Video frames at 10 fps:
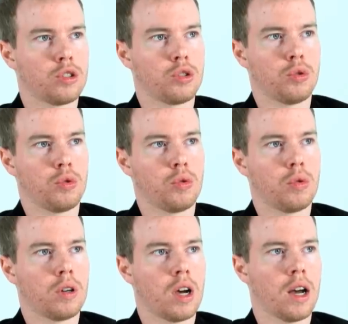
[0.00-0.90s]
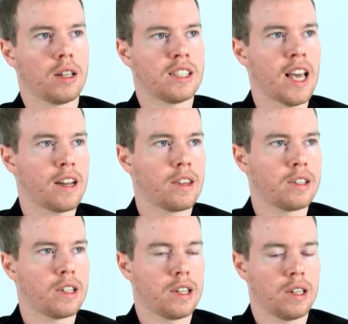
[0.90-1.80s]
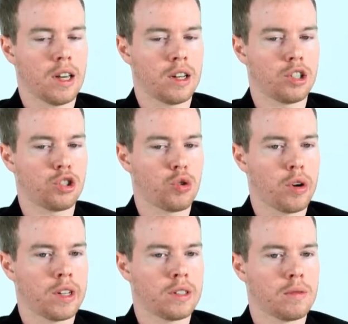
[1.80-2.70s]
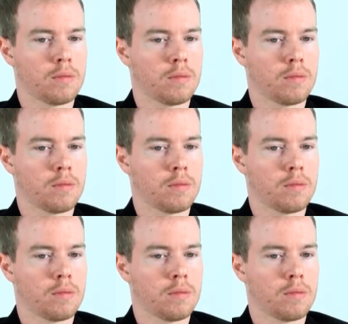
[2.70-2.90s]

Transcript: to sack the city and destroy it.